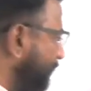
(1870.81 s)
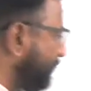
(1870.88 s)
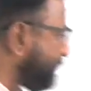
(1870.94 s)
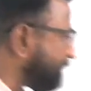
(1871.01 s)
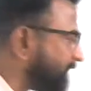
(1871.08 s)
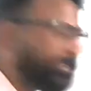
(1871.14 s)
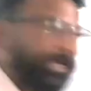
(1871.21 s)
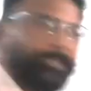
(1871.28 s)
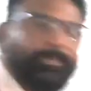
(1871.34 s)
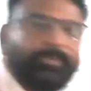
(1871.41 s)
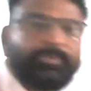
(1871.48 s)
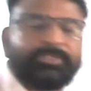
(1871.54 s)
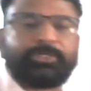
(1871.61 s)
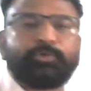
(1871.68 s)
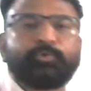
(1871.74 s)
So such type
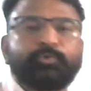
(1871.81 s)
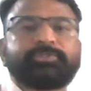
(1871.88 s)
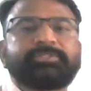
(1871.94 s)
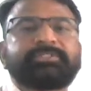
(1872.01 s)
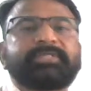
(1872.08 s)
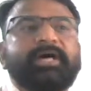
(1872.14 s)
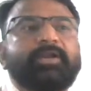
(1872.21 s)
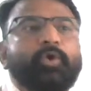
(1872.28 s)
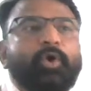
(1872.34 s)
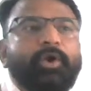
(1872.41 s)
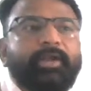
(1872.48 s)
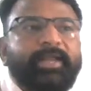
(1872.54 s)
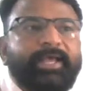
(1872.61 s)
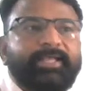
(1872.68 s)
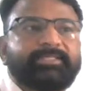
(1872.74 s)
of the solutions are
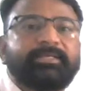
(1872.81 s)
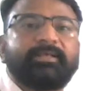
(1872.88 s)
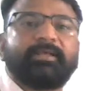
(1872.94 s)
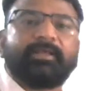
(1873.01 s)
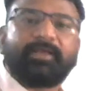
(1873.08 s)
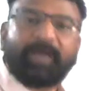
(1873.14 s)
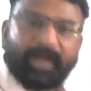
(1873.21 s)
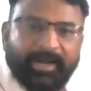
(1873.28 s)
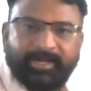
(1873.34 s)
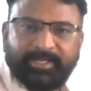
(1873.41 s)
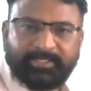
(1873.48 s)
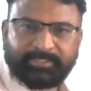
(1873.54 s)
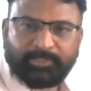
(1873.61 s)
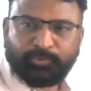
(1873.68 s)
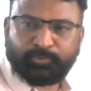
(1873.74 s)
called as
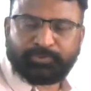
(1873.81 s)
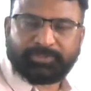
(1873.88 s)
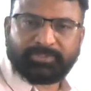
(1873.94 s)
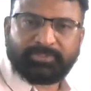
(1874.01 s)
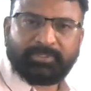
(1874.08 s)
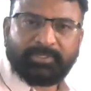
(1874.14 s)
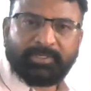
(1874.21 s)
ideal solution.